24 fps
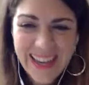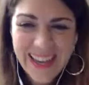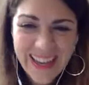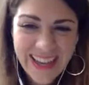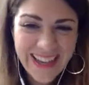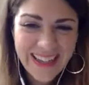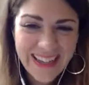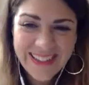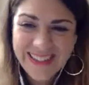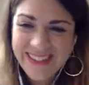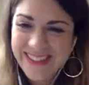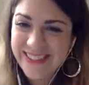
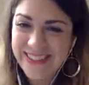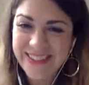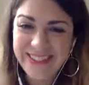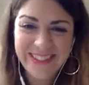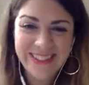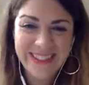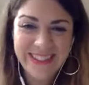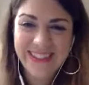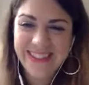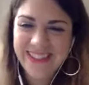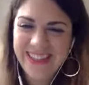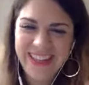It's so
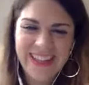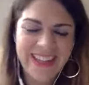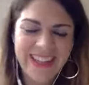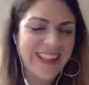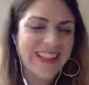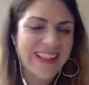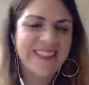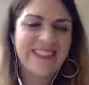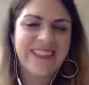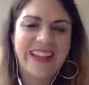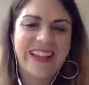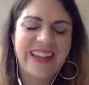good. I
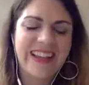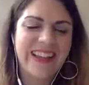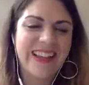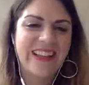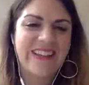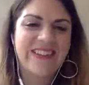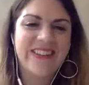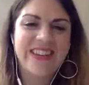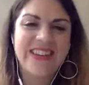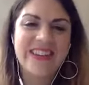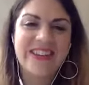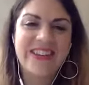love
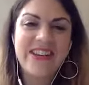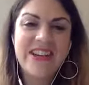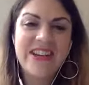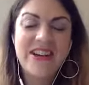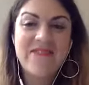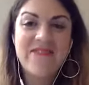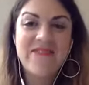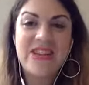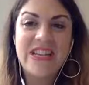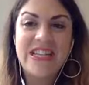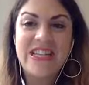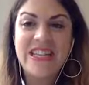it.
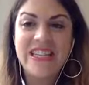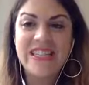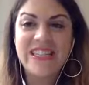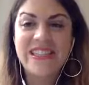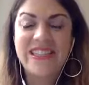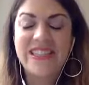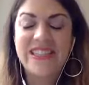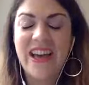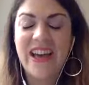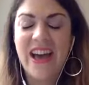But just,